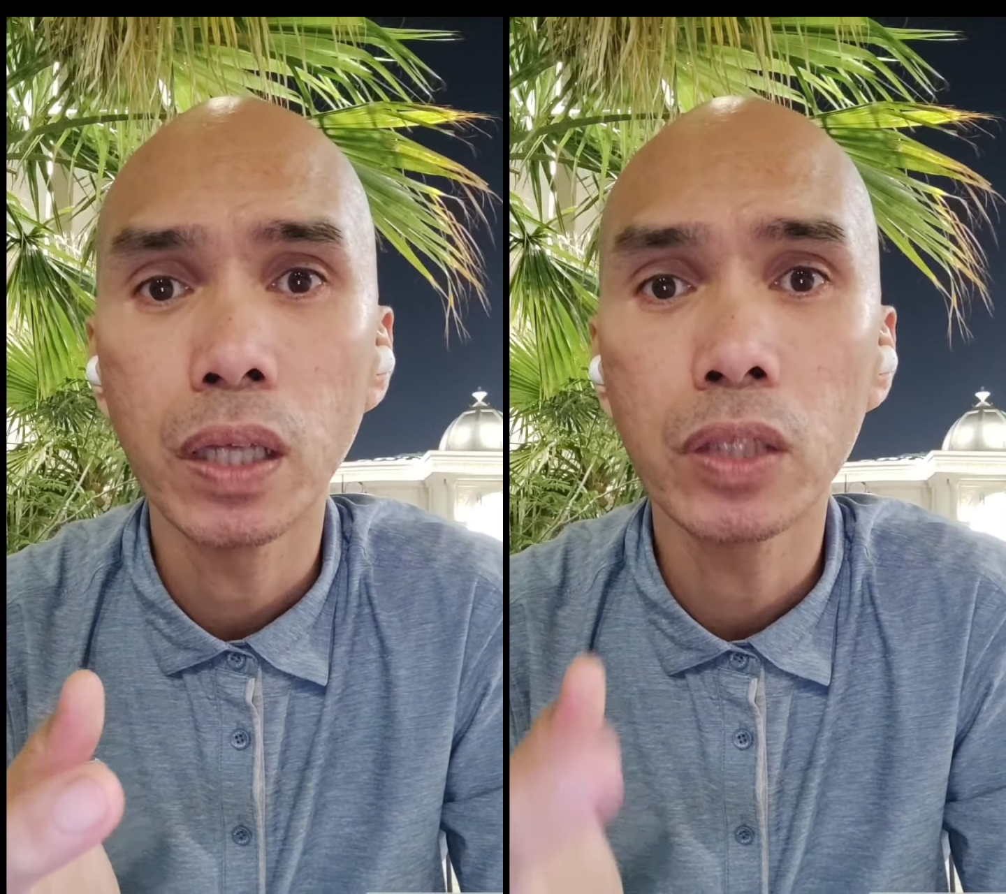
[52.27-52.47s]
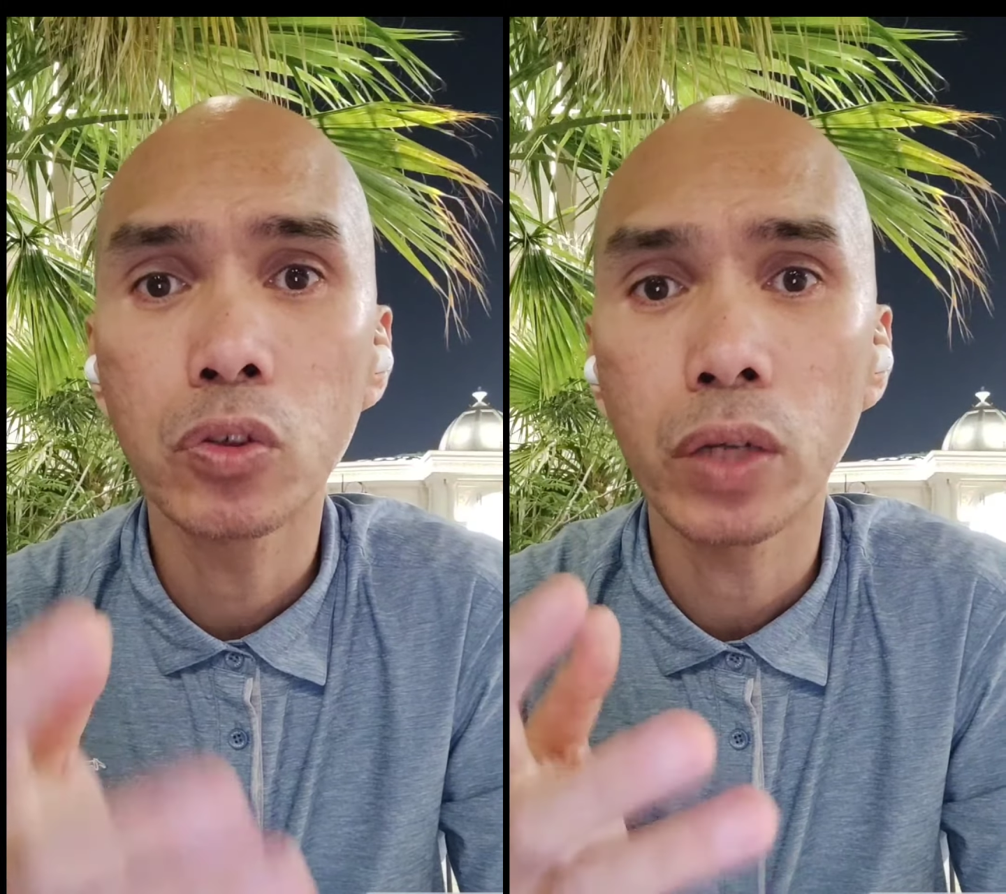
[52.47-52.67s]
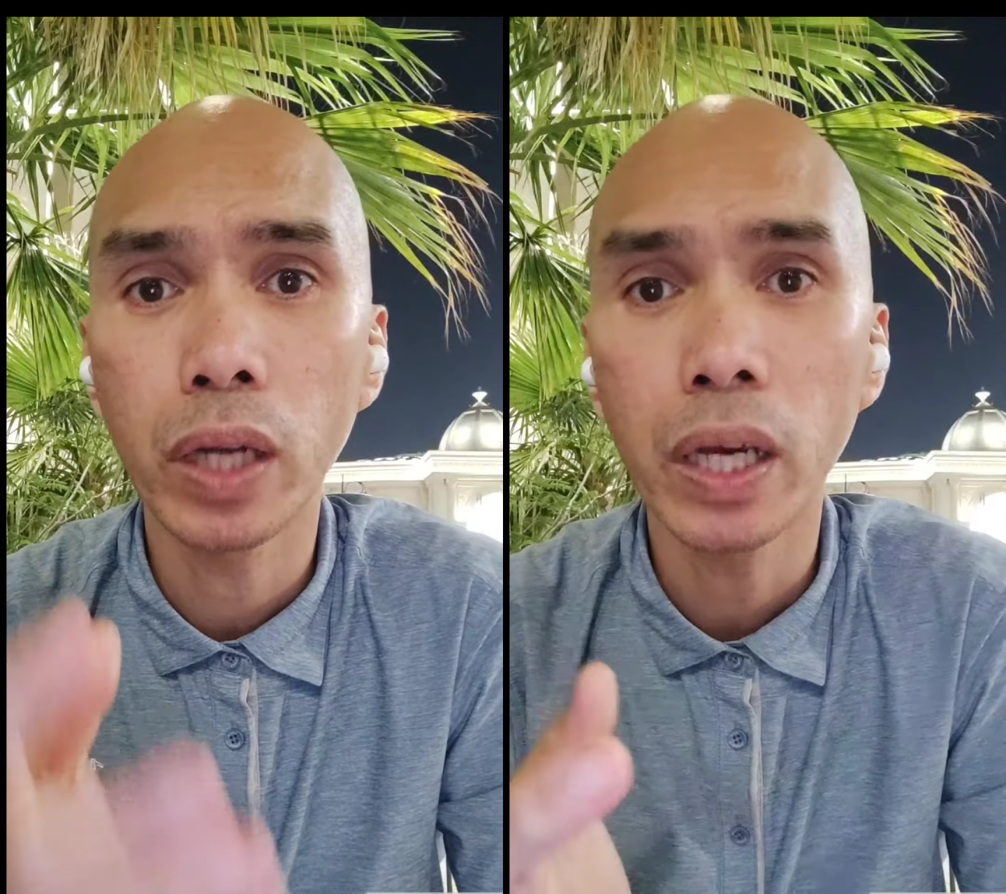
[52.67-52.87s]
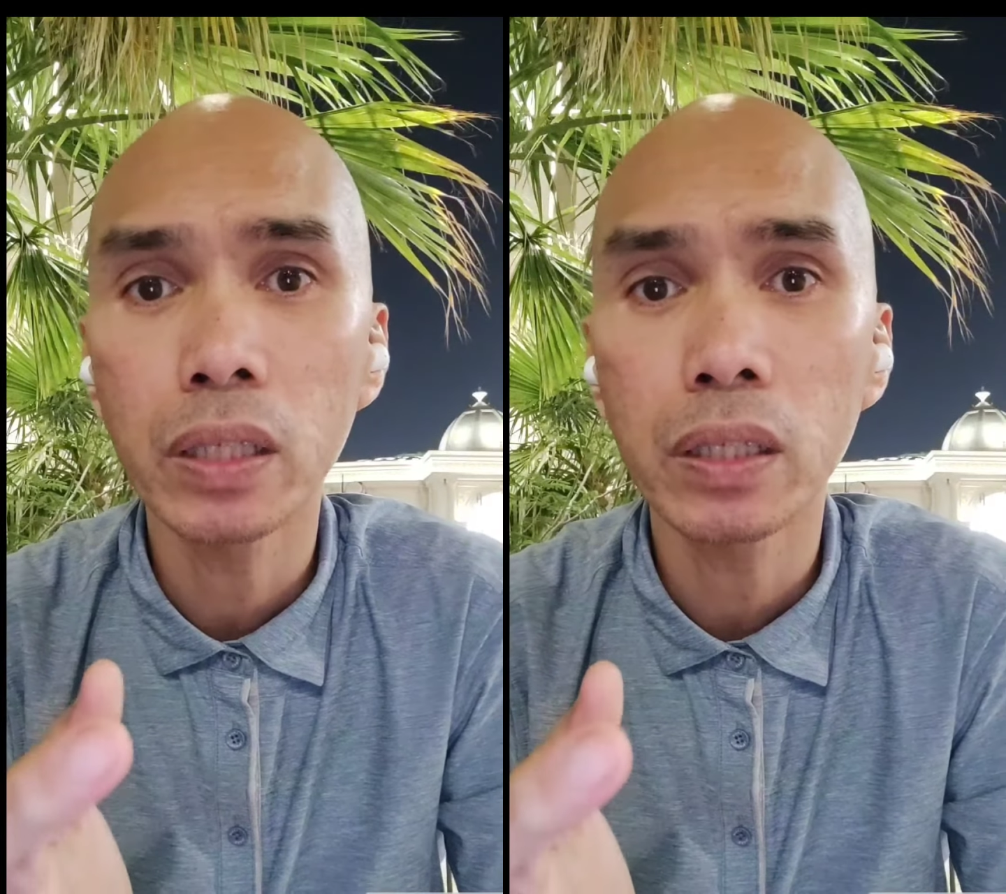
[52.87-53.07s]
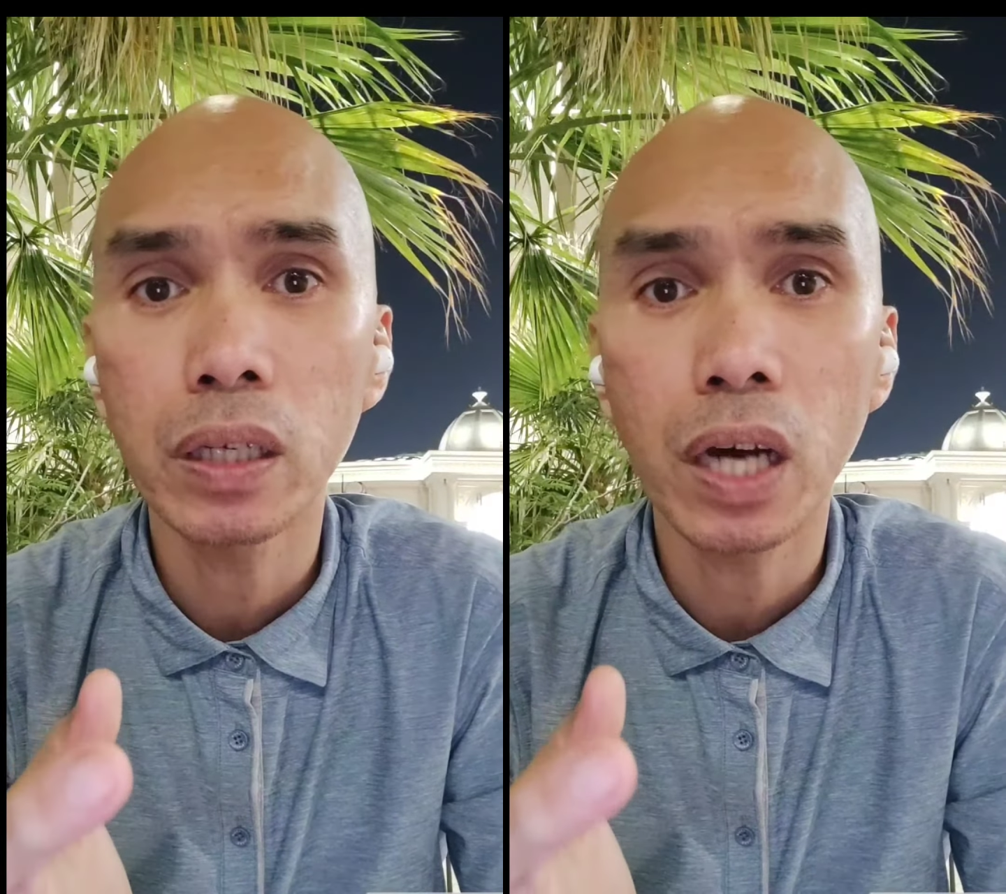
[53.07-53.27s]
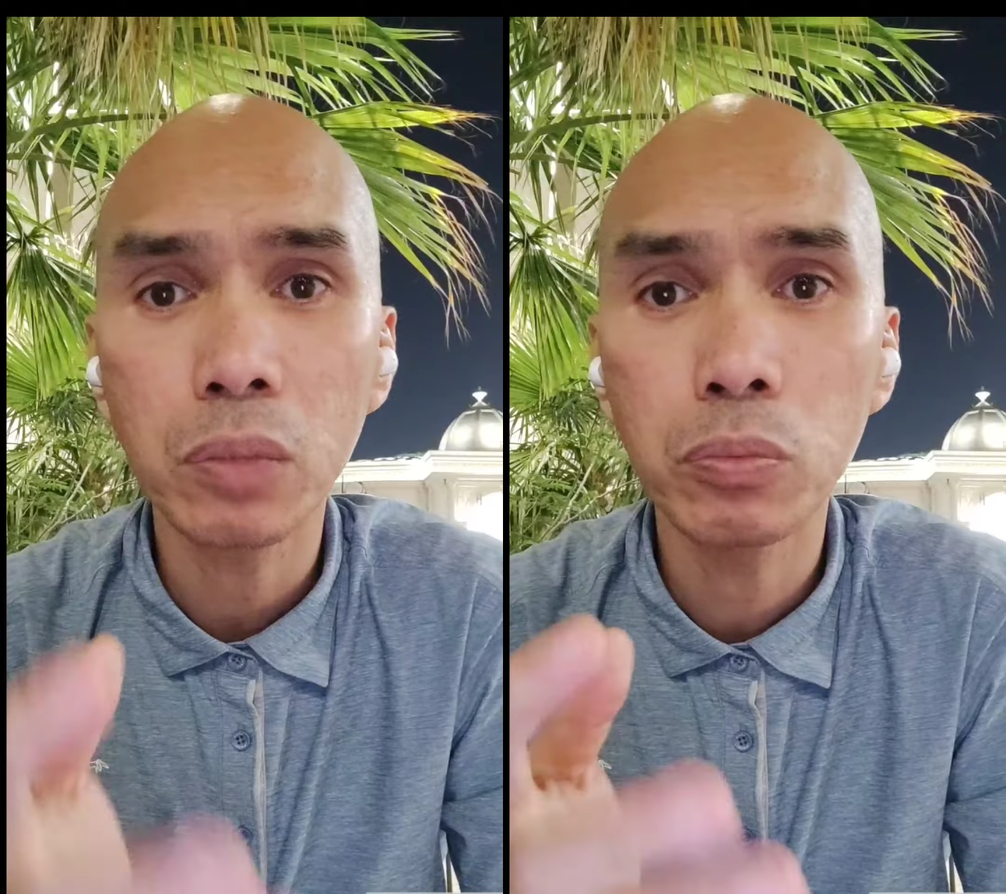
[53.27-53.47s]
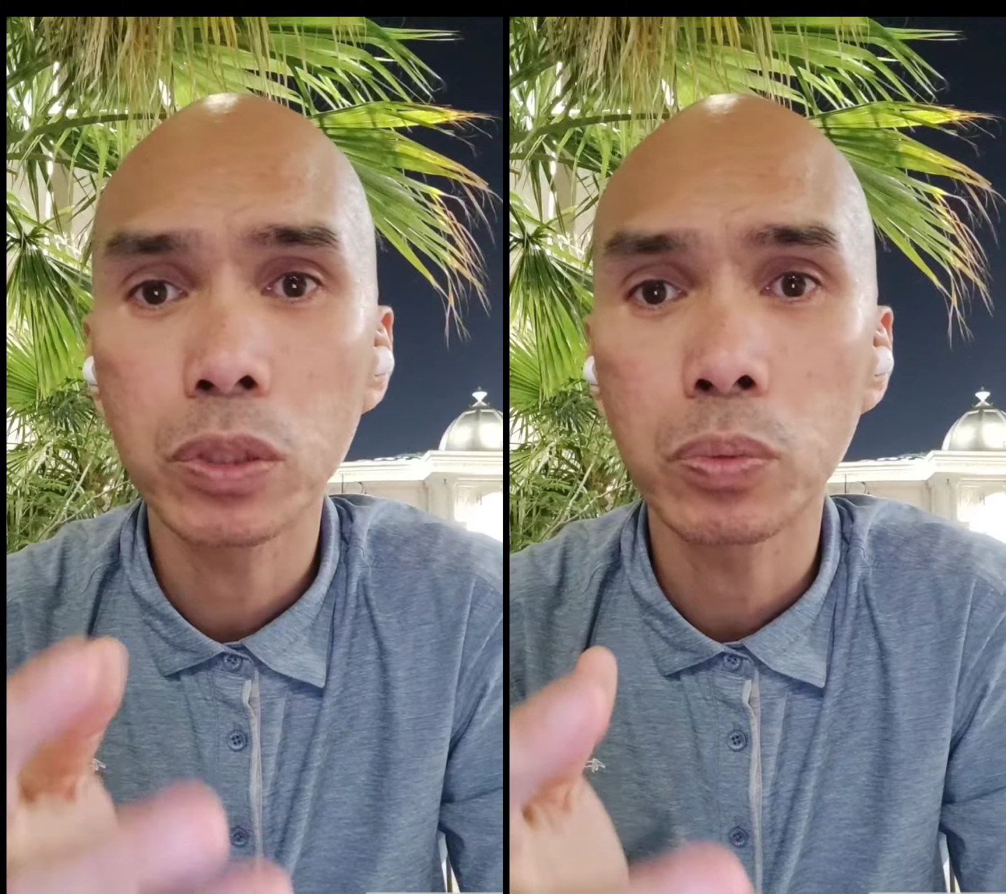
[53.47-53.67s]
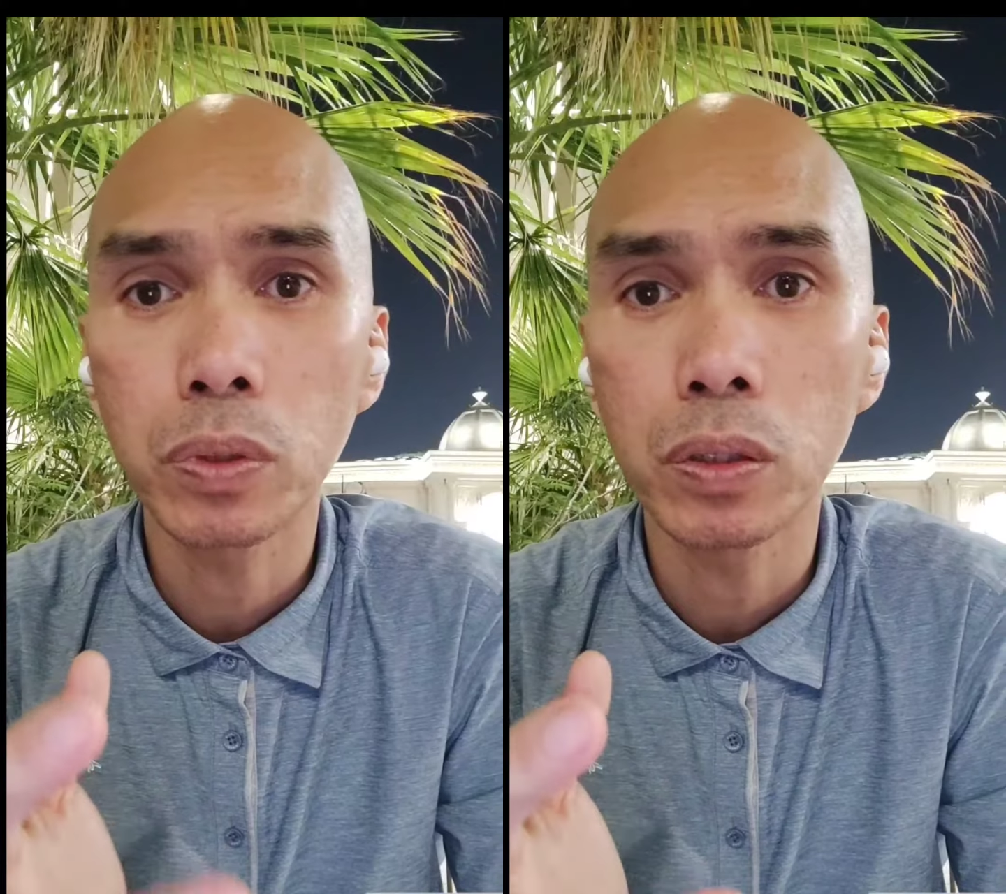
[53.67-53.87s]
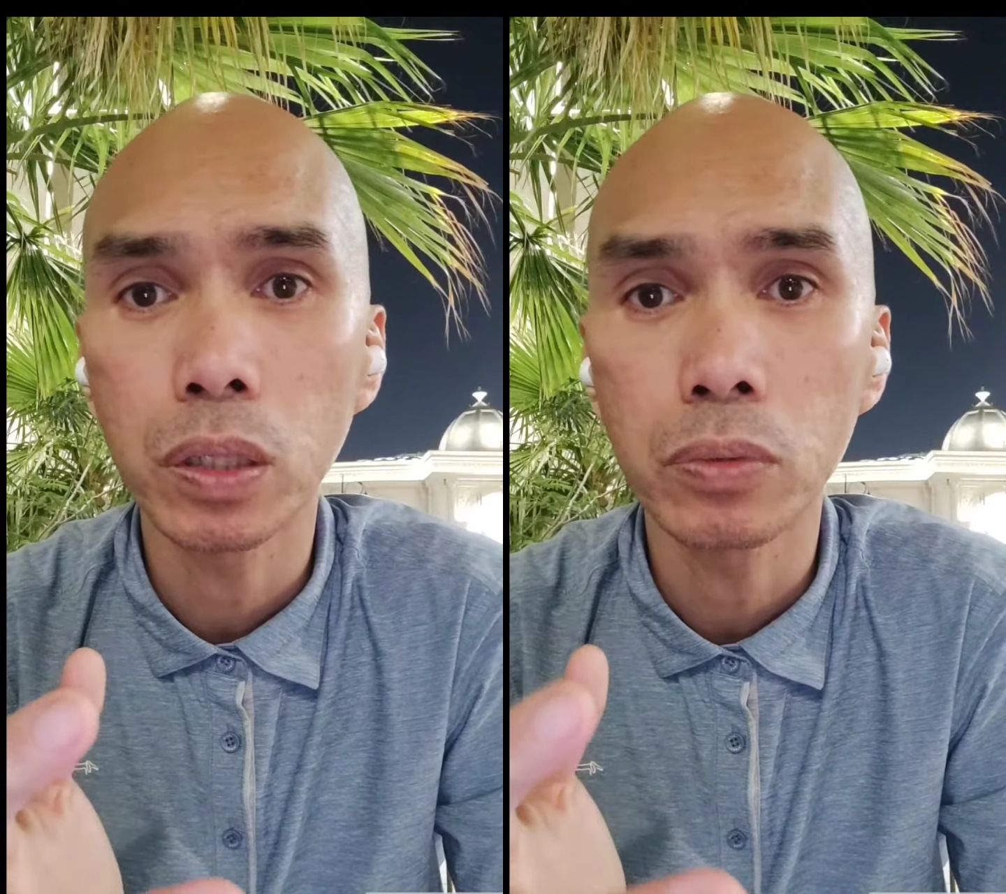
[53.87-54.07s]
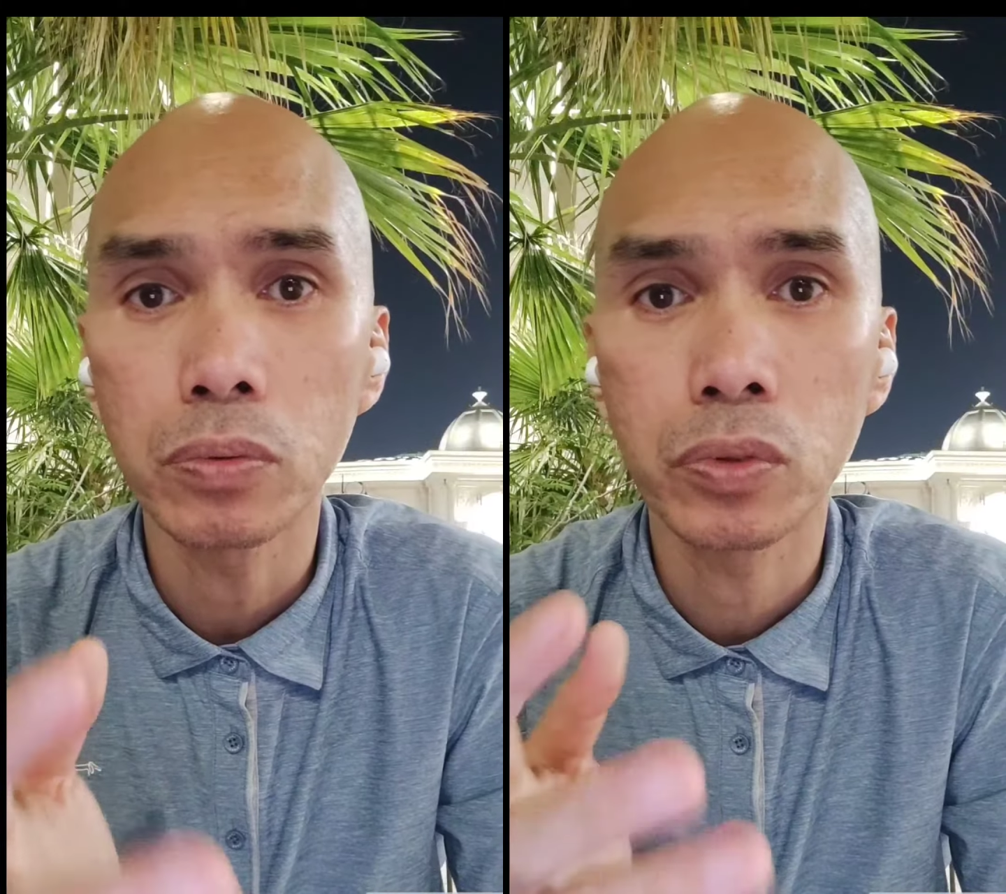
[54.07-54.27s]
and create atmosphere
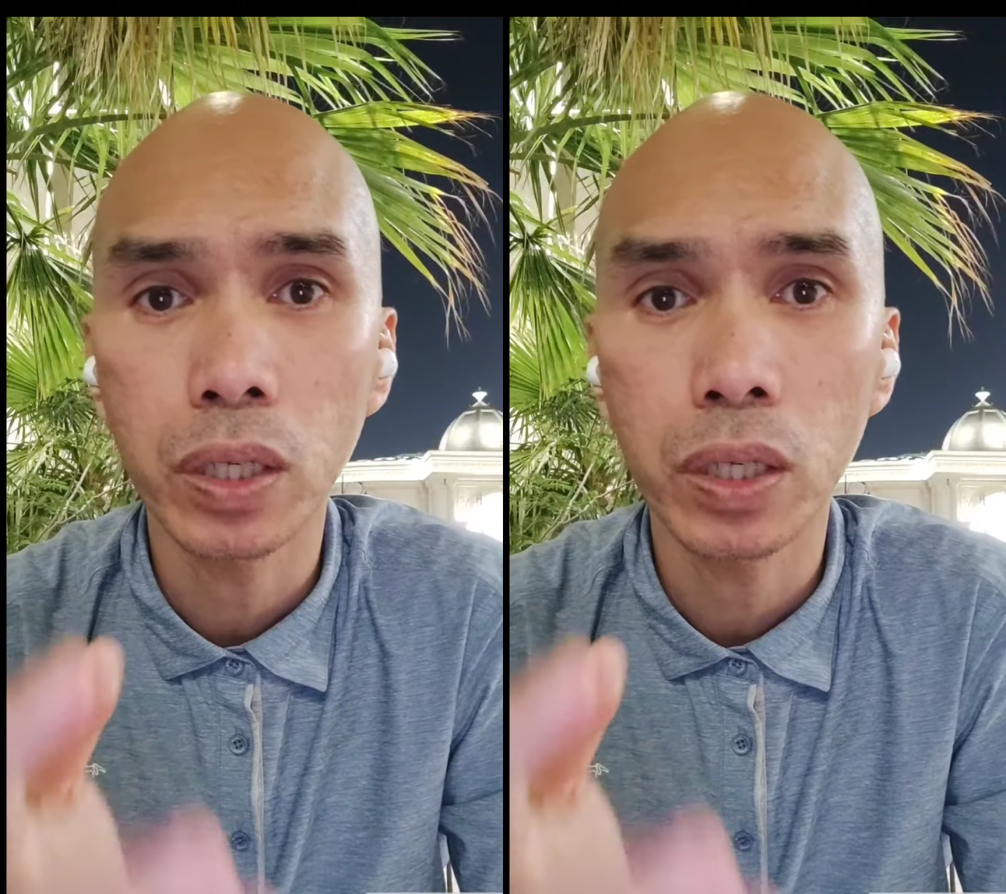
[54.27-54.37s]
of